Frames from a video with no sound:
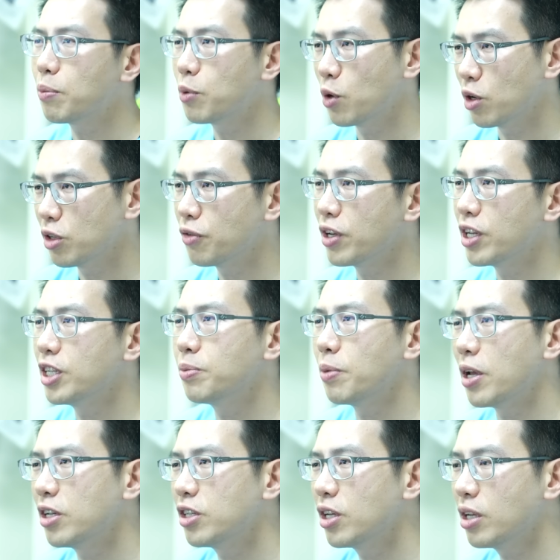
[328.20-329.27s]
approach for this
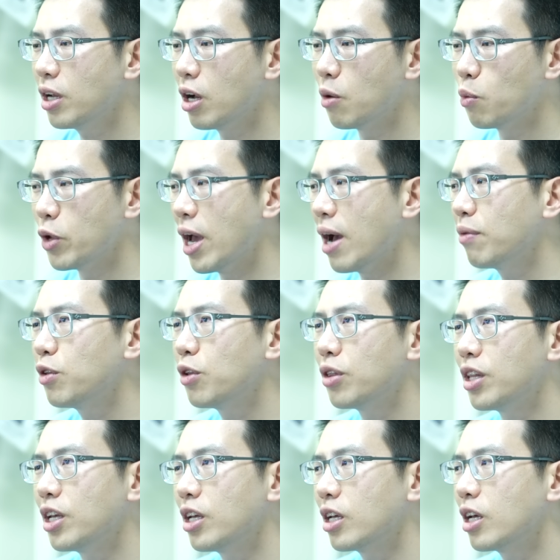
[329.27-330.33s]
patient, we have to
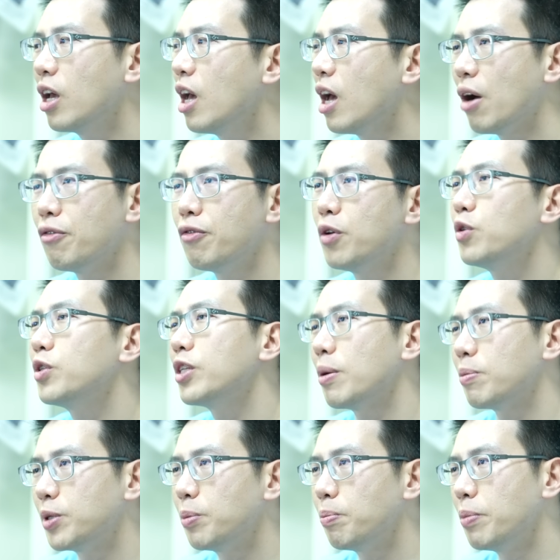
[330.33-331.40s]
think a few
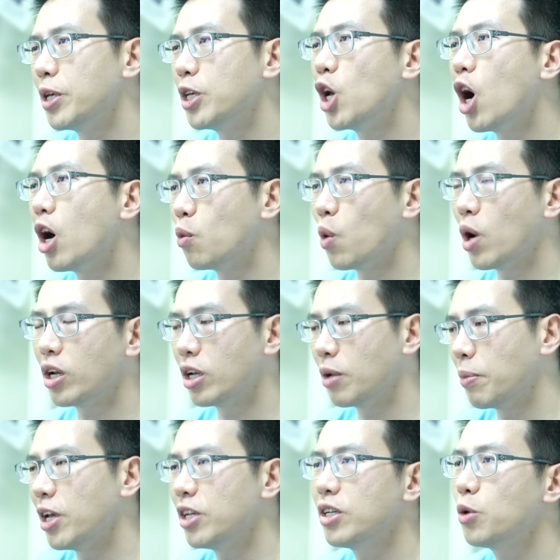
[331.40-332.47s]
steps beyond what the
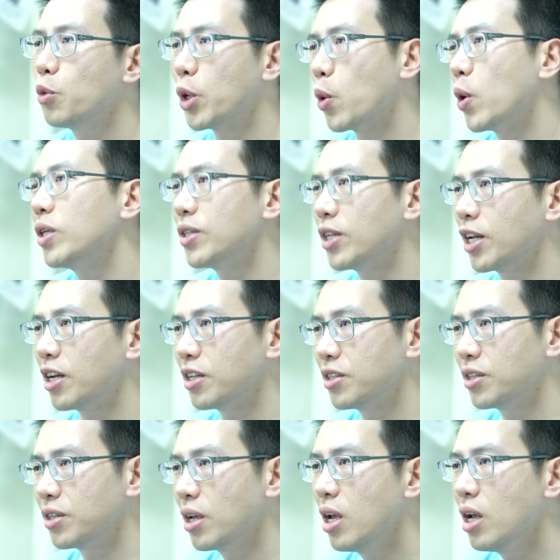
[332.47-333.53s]
patient requested
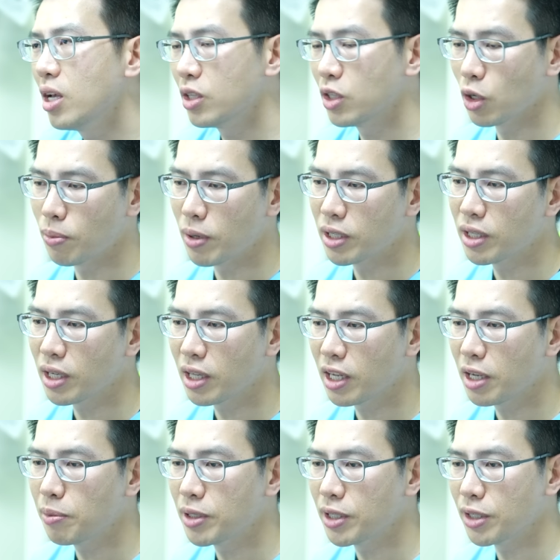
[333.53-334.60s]
us. So
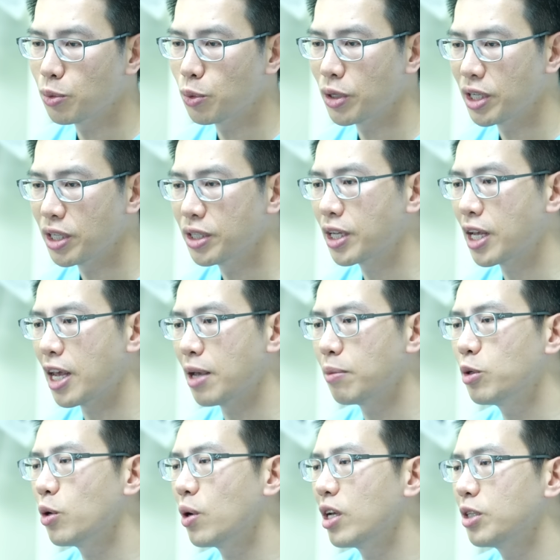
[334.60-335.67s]
basically, Mrs. Breeze
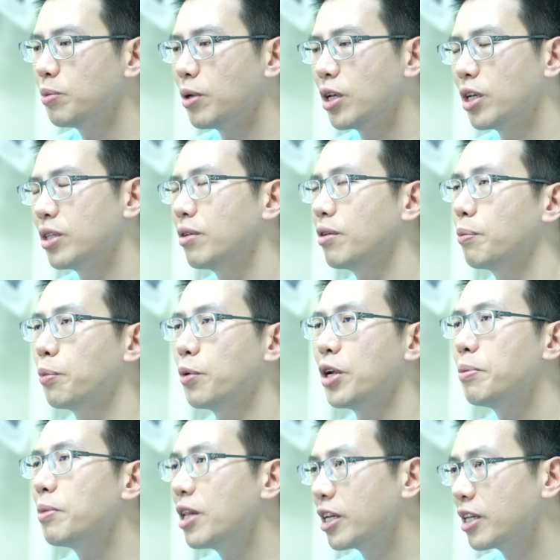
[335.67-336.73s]
came to us because of the
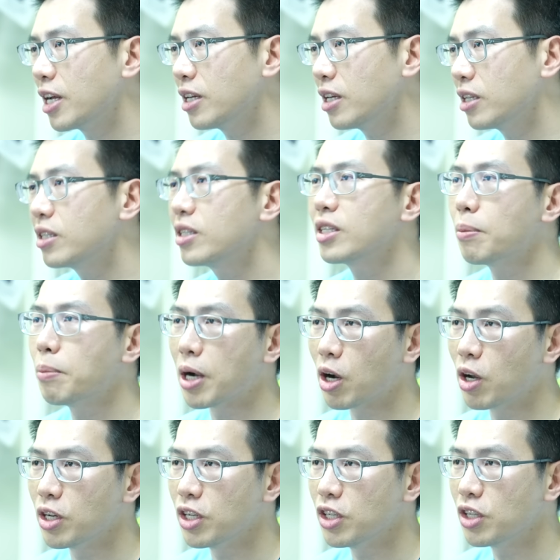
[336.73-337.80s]
pre-malignant stomach
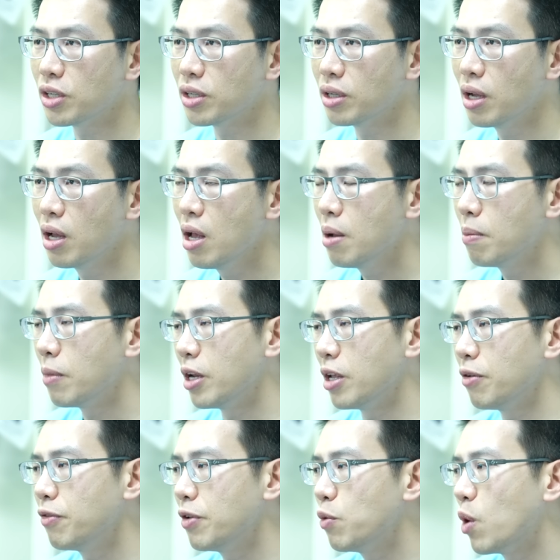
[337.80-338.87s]
condition. But
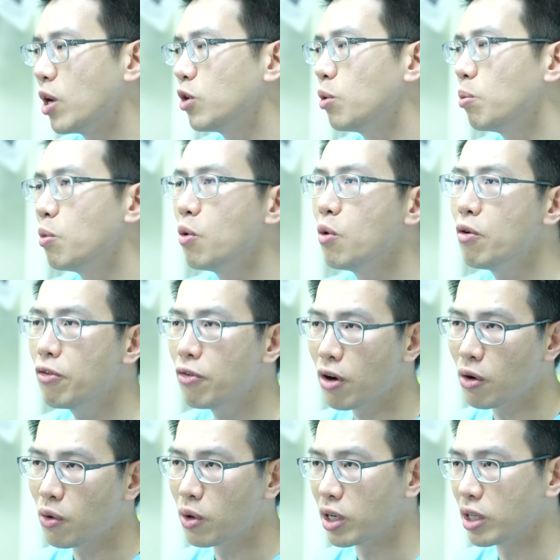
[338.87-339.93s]
if we want to move
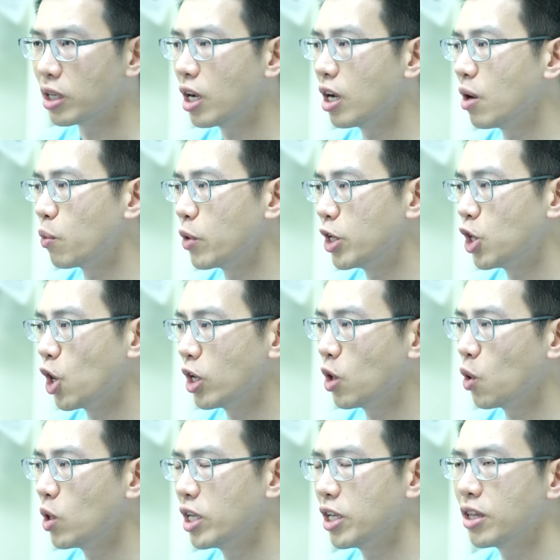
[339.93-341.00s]
forward, we don't
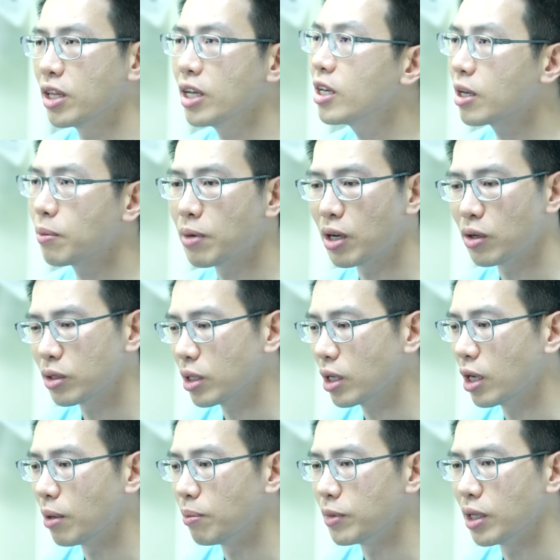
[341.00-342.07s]
only think about
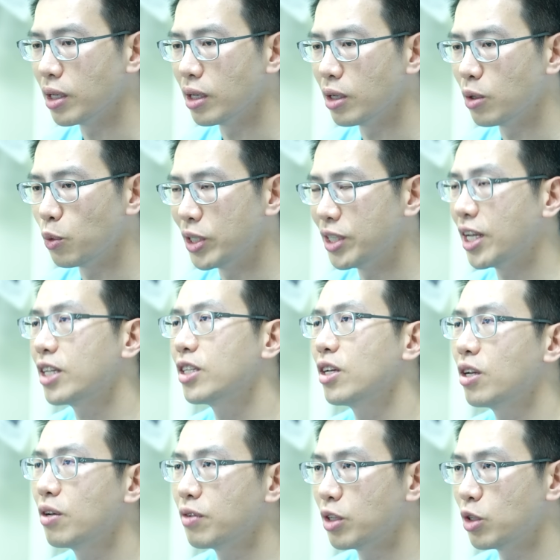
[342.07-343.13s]
the
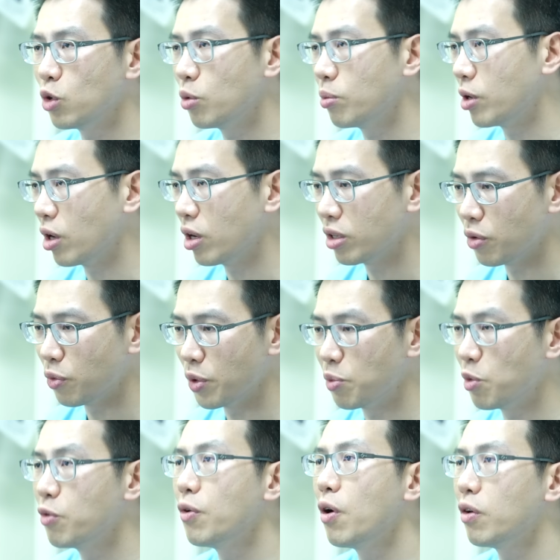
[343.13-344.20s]
resection of the tumor or the
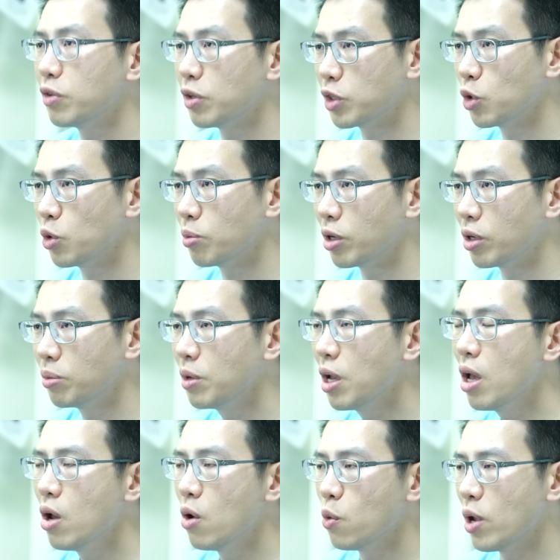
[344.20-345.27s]
removal of the tumor.
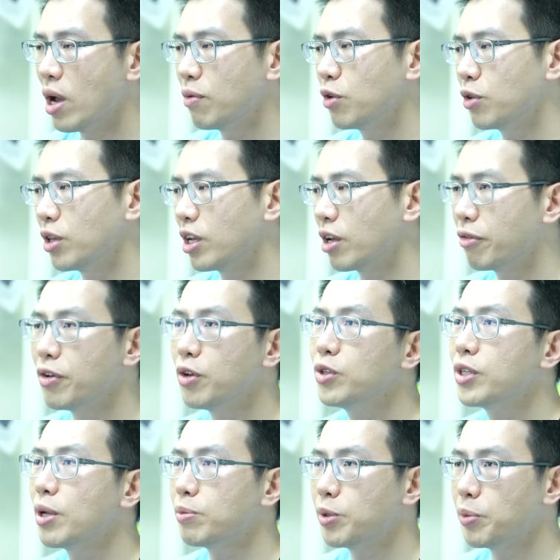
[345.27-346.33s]
We have to think a few
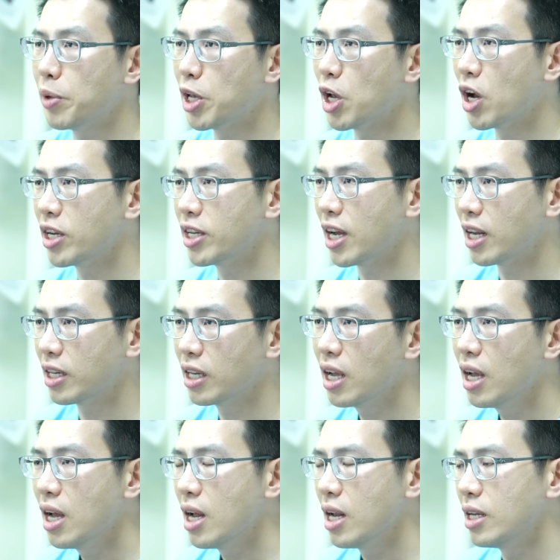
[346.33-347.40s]
steps beyond that.
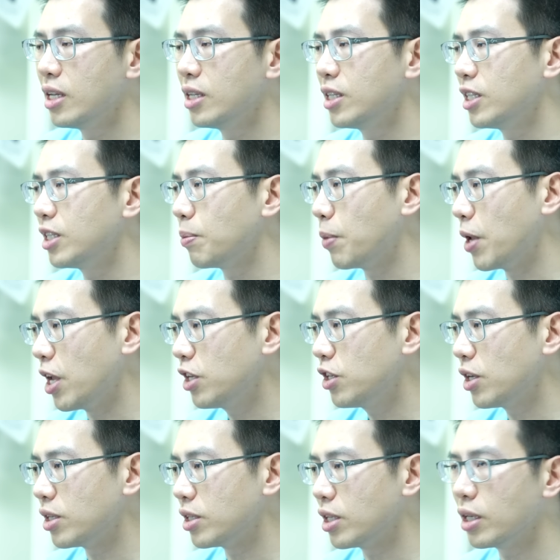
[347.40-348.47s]
This is a
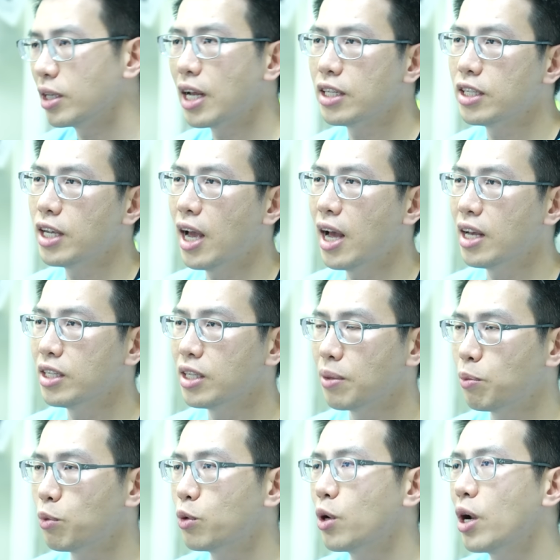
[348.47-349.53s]
patient that she has a
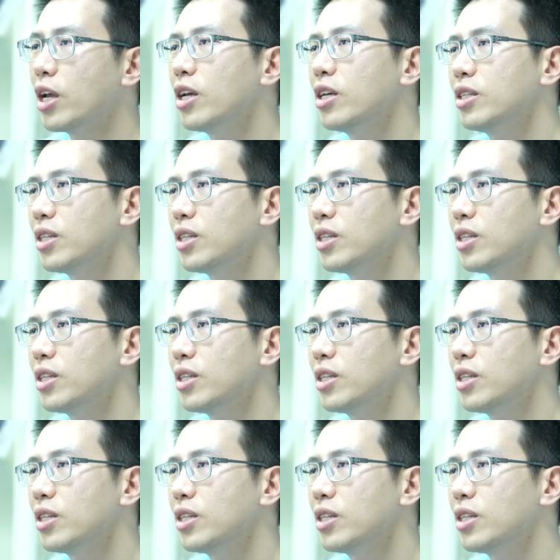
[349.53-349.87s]
prior